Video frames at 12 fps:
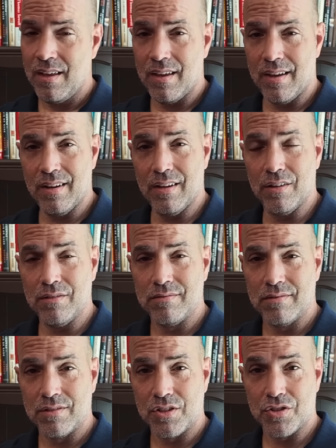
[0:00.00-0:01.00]
you know,
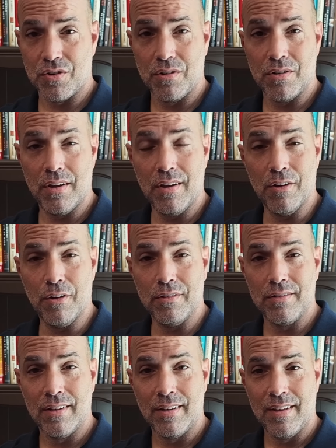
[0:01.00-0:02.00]
screw you
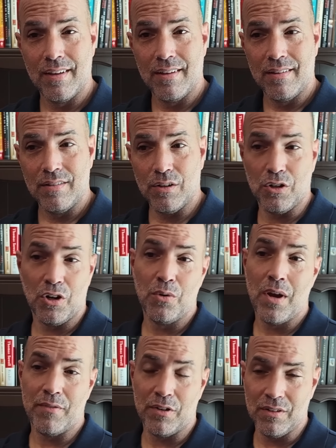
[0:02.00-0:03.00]
or
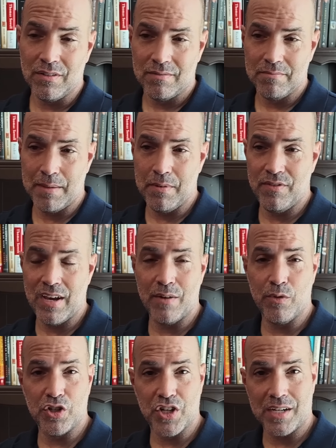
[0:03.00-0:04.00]
whoever. Maybe you've
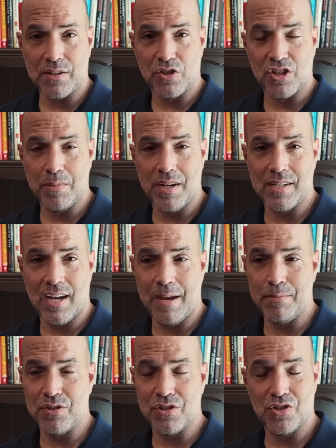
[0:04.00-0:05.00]
gotten rejected so many
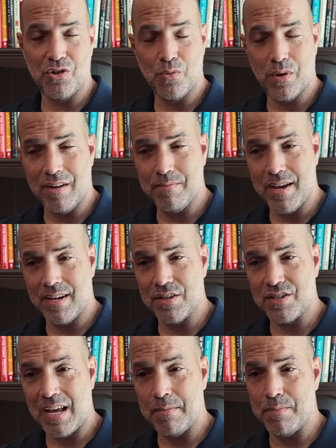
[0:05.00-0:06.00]
times, this is your way of making a
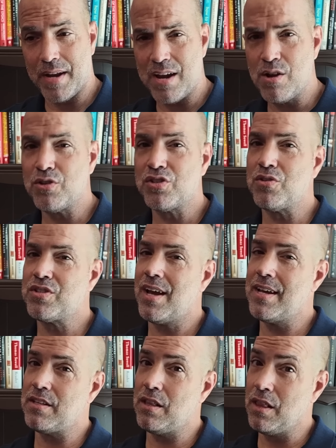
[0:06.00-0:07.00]
statement. But I notice those
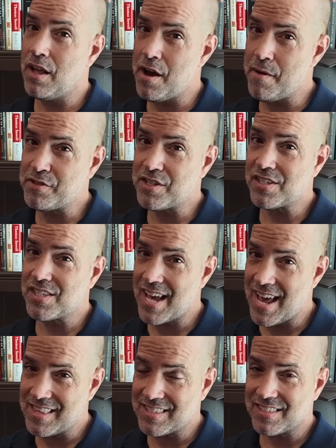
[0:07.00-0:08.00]
guys love to
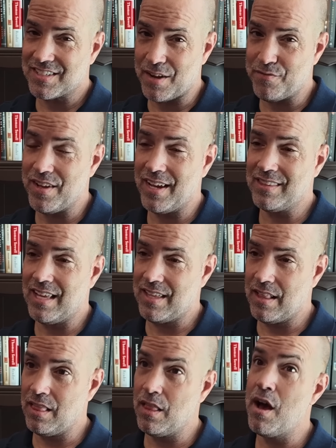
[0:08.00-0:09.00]
say stuff like that.
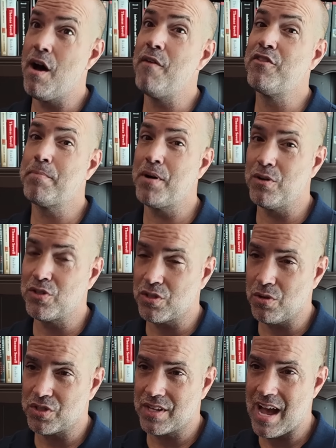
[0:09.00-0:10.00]
They love to post
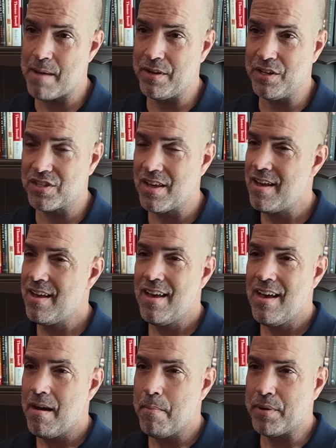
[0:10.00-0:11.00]
those comments,
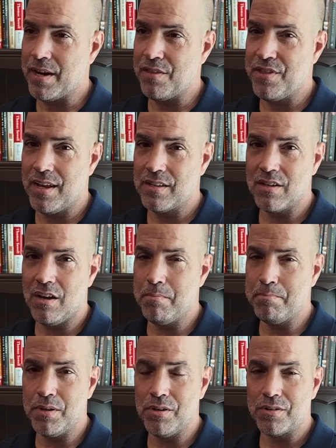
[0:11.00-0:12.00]
but I think it's
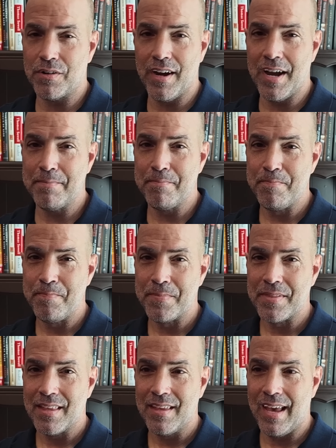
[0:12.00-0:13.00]
all bullcrap.
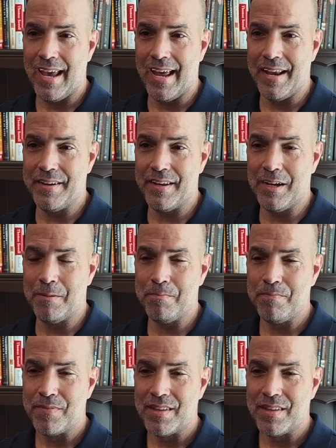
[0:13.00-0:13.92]
And um,